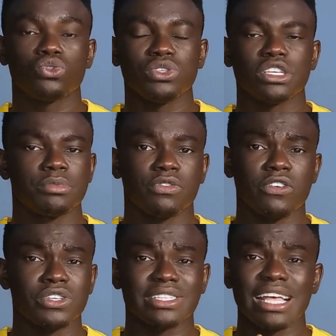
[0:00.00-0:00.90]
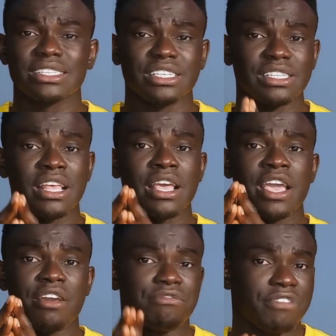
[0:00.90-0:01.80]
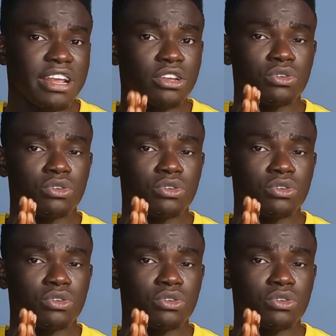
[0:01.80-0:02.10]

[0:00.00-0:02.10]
2 years before you start seeing a very